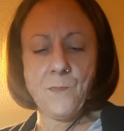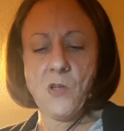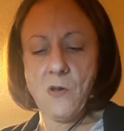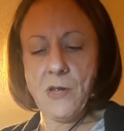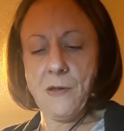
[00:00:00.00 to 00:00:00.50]

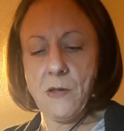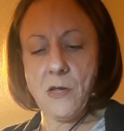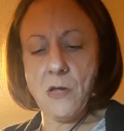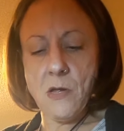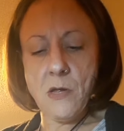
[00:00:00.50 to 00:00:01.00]
All right.
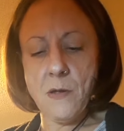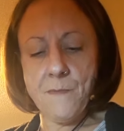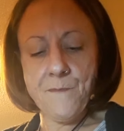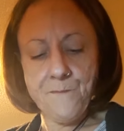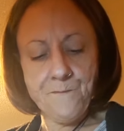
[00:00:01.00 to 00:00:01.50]

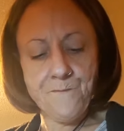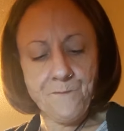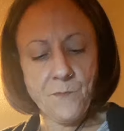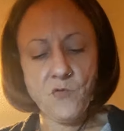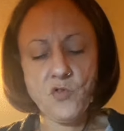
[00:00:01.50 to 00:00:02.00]

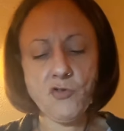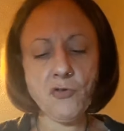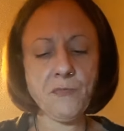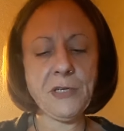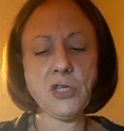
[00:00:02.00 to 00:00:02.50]

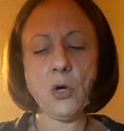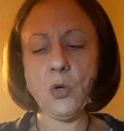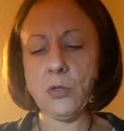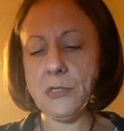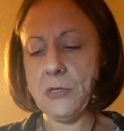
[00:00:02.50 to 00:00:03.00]
Truth be
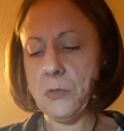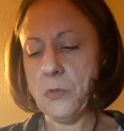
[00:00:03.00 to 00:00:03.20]
told.